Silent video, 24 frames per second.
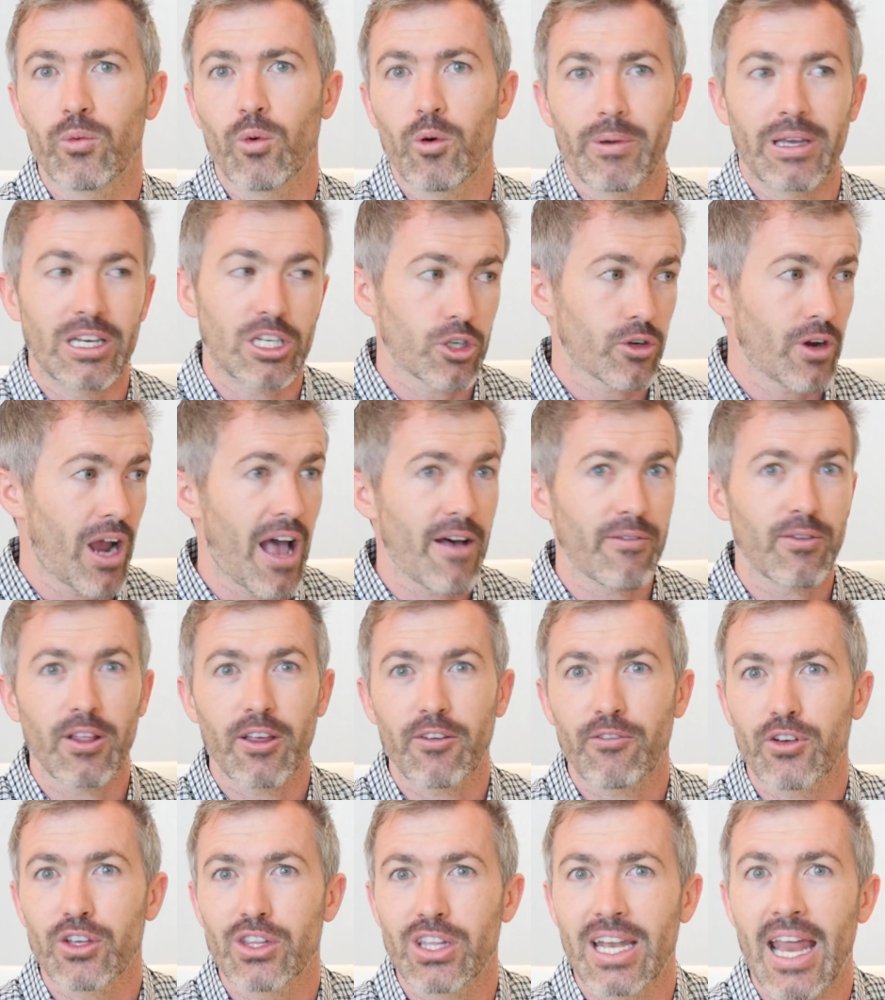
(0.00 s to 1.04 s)
We'll be
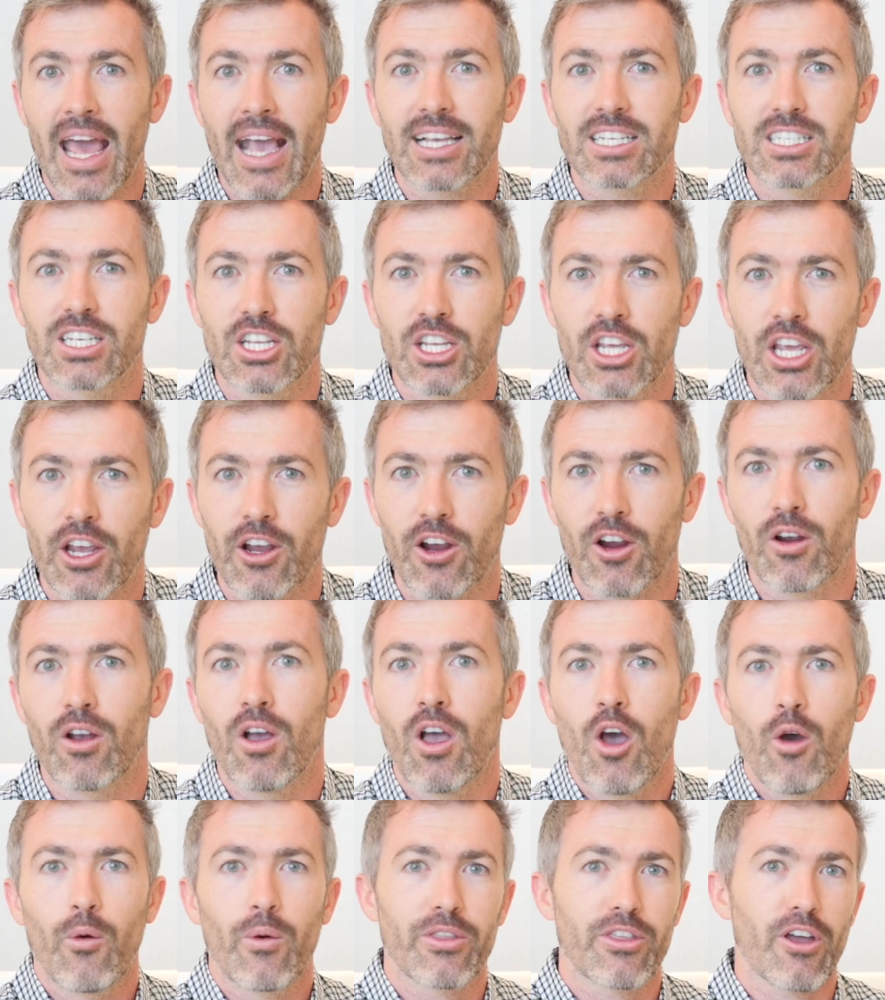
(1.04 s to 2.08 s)
traveling for the next year
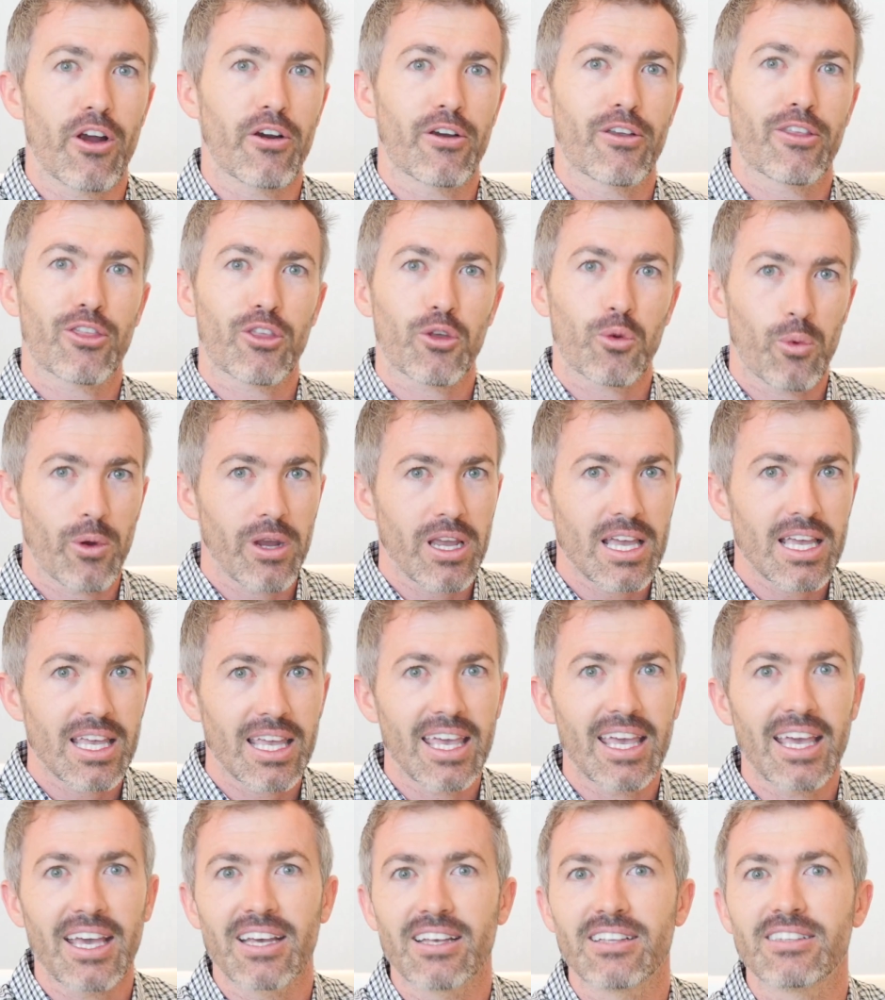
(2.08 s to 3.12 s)
with our 3
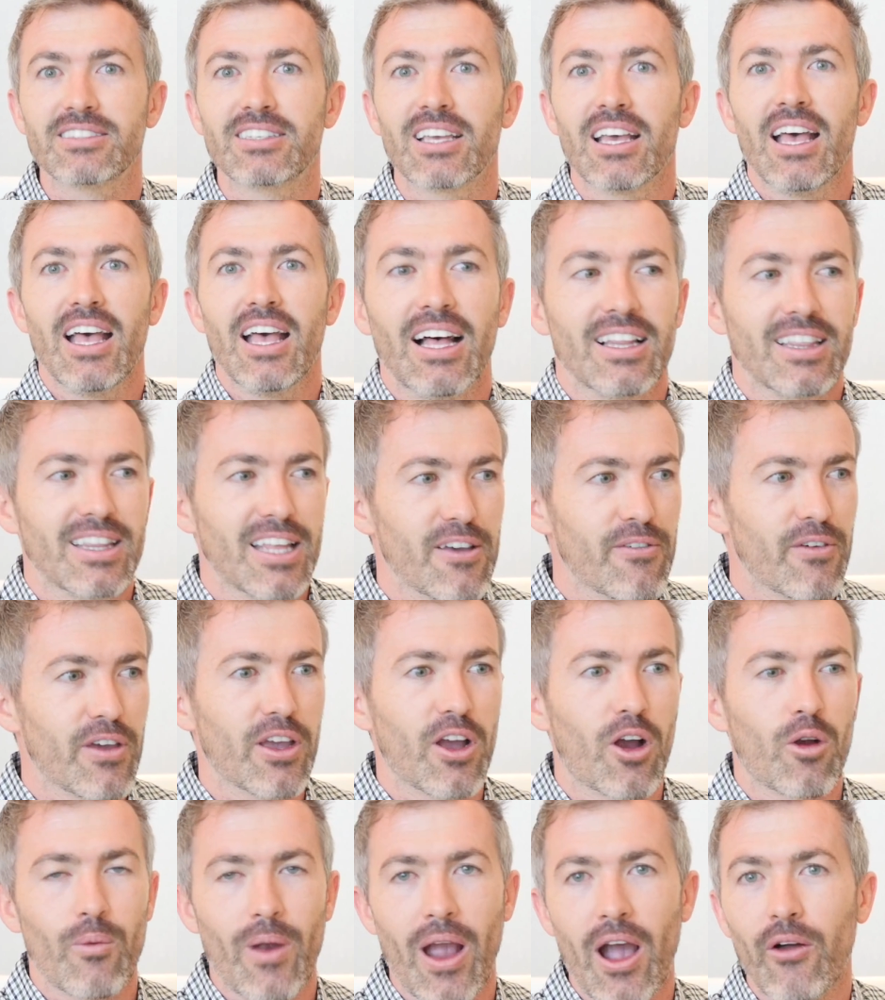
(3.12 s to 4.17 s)
kids, living
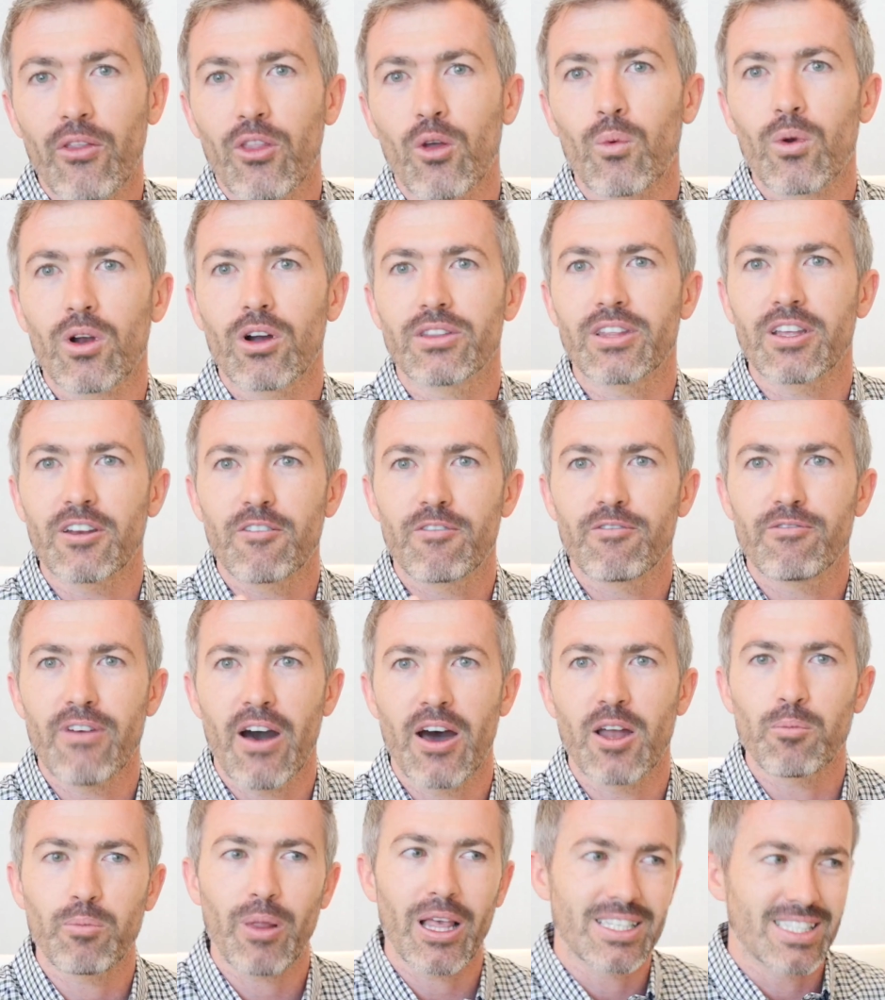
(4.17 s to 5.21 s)
around the world in
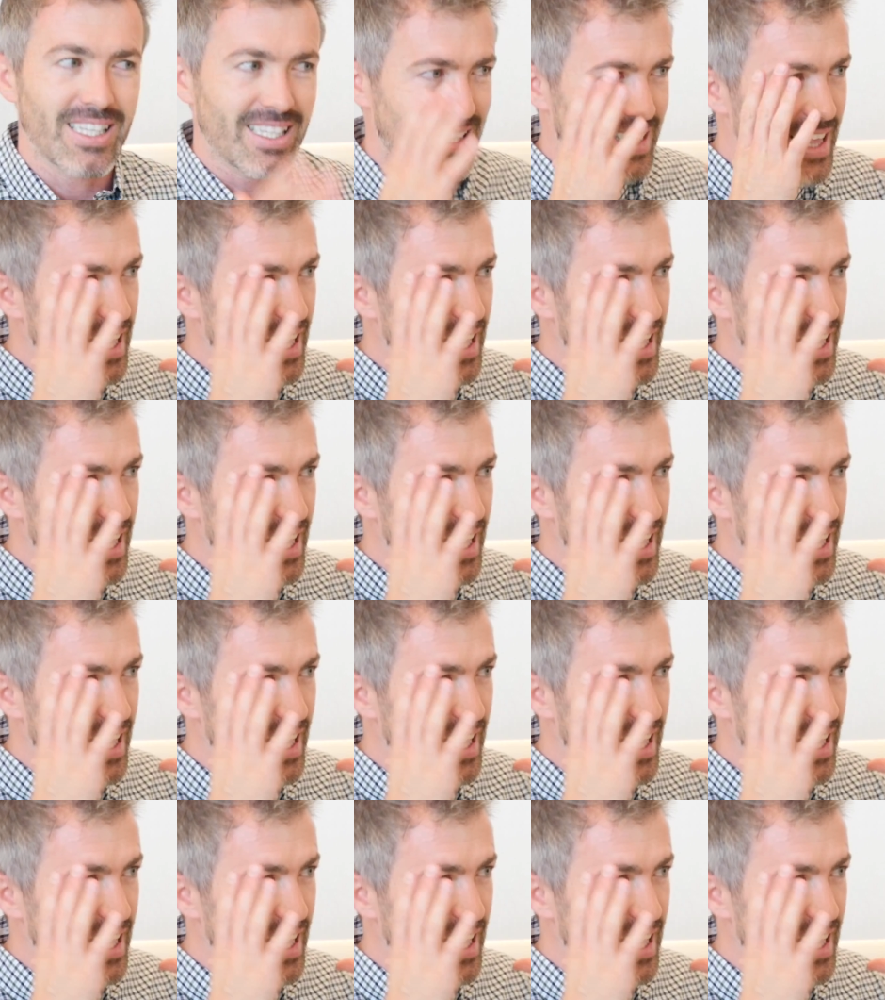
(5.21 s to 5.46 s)
fun places.